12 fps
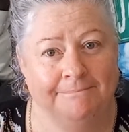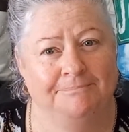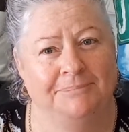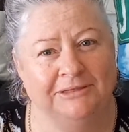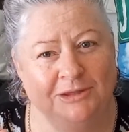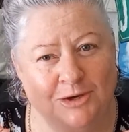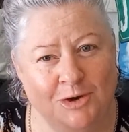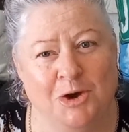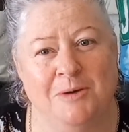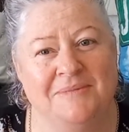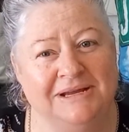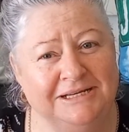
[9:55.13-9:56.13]
But the
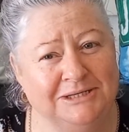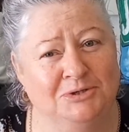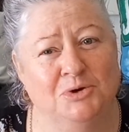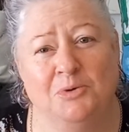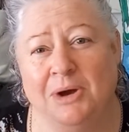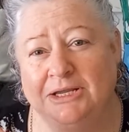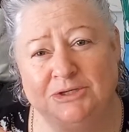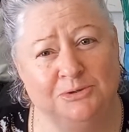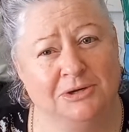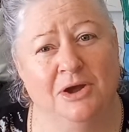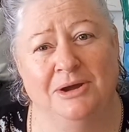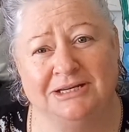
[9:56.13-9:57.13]
comment is always, you're
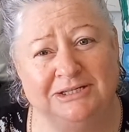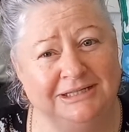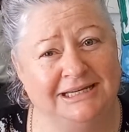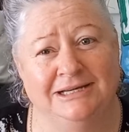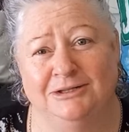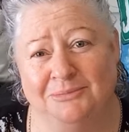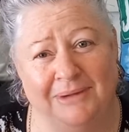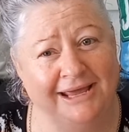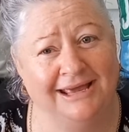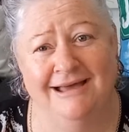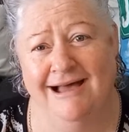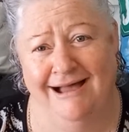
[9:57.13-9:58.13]
going to kill my
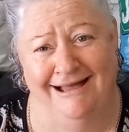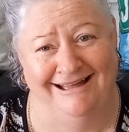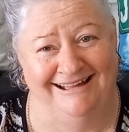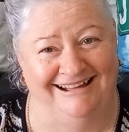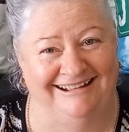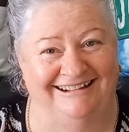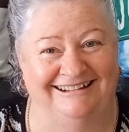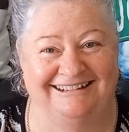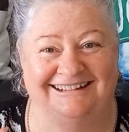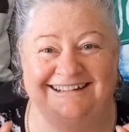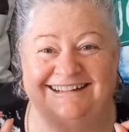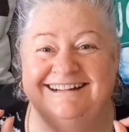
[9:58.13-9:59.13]

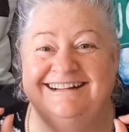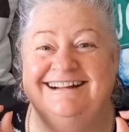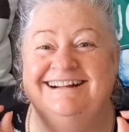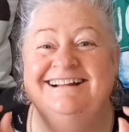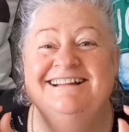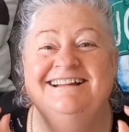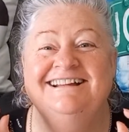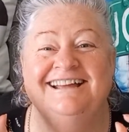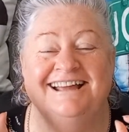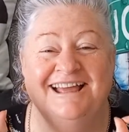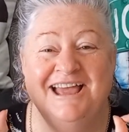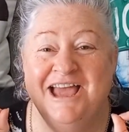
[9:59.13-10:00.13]
car.
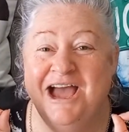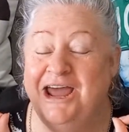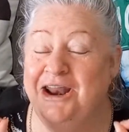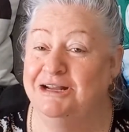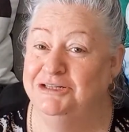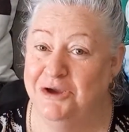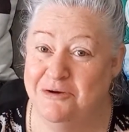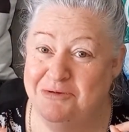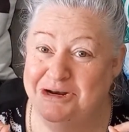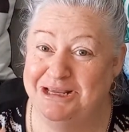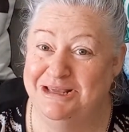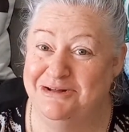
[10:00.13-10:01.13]
And I don't
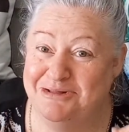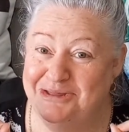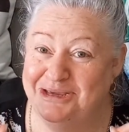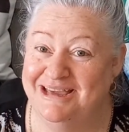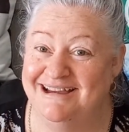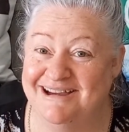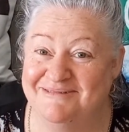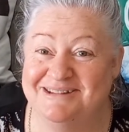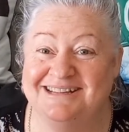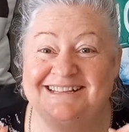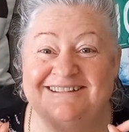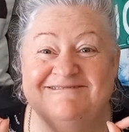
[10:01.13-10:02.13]
want to kill the car
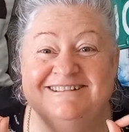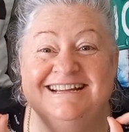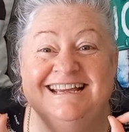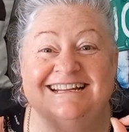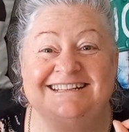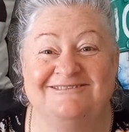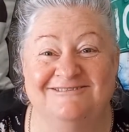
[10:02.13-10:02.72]
because I want to get to